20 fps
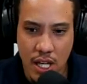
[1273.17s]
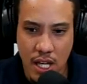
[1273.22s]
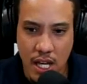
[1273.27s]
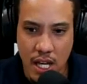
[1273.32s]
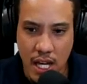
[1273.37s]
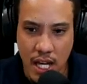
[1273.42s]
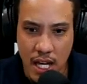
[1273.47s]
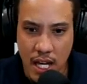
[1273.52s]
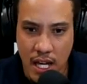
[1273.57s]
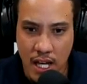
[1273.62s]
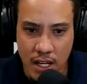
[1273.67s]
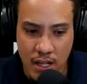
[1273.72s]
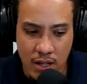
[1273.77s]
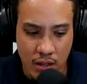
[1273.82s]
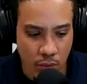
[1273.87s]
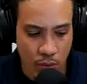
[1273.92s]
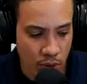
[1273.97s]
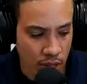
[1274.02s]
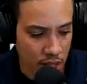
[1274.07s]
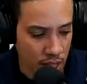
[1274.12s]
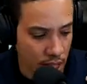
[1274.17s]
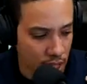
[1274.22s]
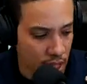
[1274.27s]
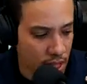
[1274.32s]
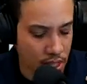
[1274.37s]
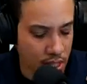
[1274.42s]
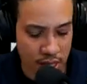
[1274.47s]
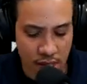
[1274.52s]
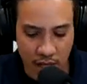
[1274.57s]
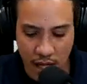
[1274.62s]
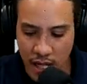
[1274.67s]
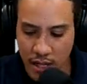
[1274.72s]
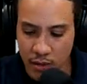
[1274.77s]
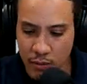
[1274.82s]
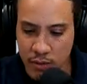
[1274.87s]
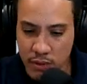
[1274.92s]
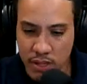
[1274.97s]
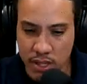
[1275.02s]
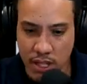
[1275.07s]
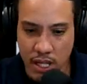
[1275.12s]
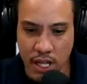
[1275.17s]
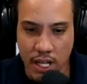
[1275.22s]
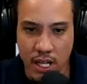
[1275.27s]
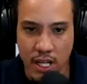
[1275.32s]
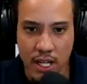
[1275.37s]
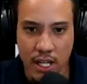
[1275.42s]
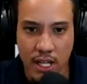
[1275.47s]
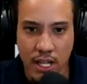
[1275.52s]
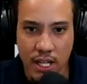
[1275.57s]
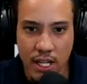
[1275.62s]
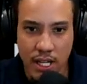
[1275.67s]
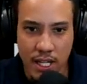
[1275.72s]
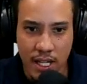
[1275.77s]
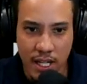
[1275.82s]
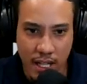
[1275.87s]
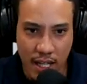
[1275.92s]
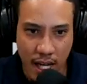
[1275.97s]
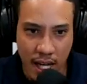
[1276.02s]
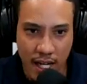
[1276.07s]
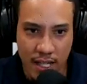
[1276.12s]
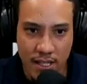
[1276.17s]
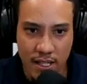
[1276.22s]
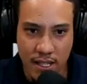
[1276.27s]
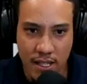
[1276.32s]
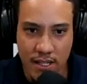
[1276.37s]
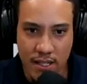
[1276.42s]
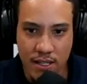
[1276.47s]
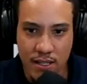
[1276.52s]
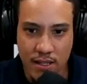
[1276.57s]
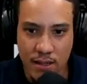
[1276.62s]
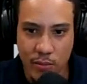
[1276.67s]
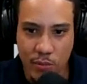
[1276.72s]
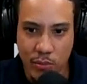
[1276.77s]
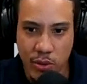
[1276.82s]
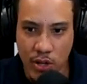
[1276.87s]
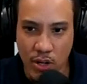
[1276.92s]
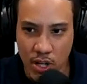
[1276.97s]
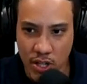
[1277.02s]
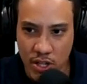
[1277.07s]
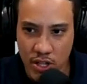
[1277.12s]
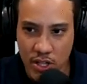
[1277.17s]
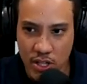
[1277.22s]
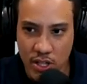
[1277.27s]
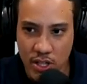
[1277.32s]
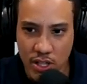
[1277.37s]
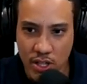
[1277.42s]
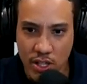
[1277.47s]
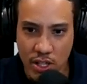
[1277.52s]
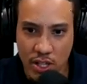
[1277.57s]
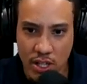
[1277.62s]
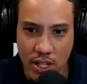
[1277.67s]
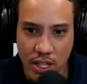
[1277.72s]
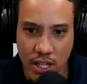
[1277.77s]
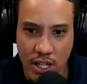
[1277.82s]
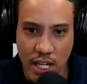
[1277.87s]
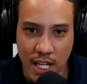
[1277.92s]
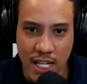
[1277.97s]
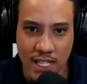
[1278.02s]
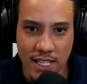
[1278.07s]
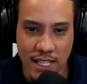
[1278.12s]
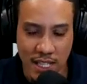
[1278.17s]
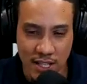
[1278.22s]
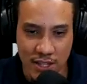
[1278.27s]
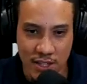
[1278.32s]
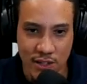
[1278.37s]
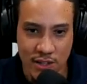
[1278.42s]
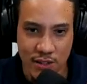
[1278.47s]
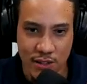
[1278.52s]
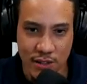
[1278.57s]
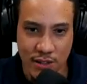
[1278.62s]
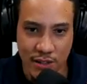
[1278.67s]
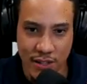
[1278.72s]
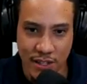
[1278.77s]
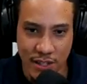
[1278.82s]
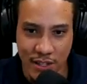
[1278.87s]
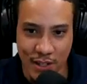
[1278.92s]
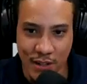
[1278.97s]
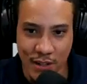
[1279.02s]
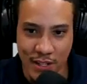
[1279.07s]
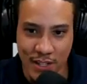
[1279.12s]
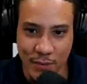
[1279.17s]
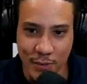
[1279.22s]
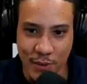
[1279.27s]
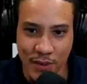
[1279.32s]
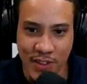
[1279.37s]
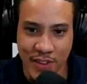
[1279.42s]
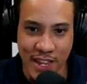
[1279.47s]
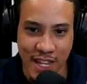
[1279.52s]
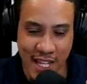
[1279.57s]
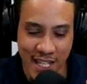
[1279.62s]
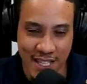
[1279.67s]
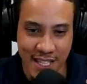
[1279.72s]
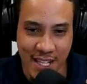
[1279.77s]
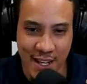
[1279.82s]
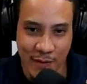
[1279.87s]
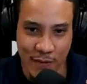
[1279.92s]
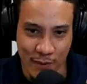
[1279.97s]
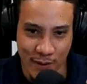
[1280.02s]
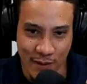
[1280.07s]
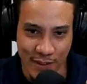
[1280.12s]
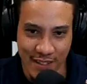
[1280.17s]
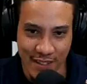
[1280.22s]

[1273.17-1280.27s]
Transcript: And what he decided was saying get access, push as less as you, you know, with less effort.